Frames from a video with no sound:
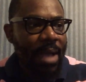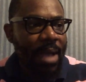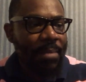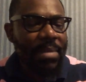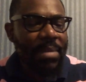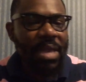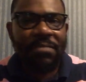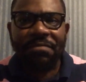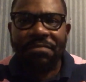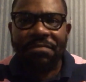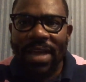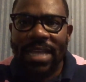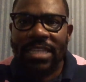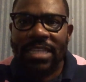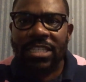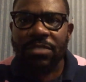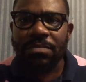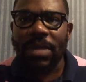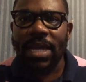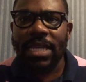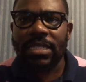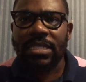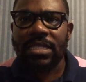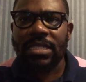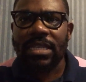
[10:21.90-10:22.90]

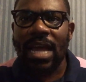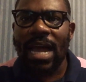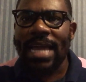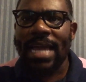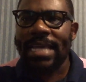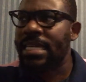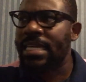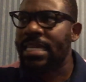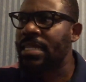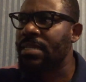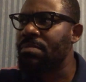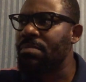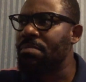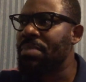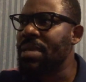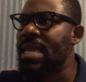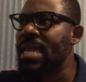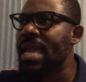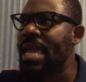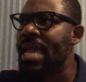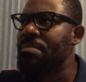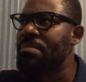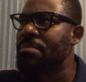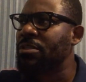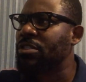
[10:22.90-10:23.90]
investment. I can be
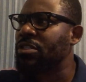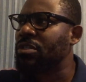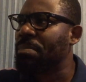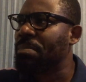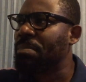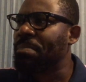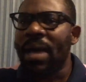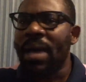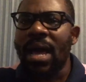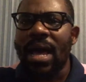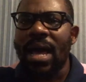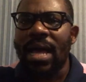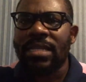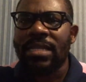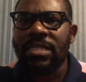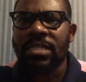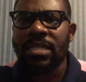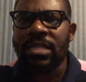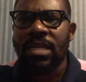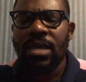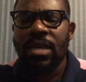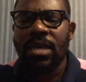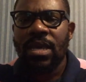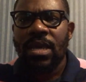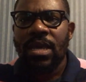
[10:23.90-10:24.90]
able to pass
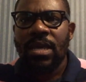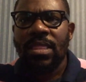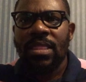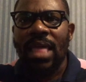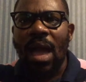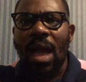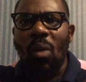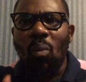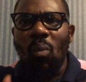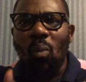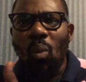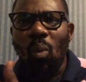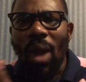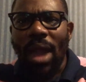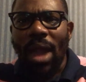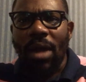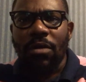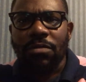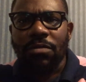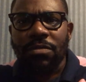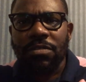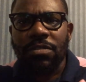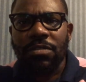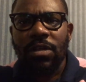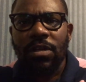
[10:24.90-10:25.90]
that
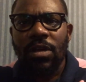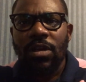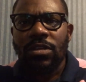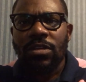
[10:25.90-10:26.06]
wealth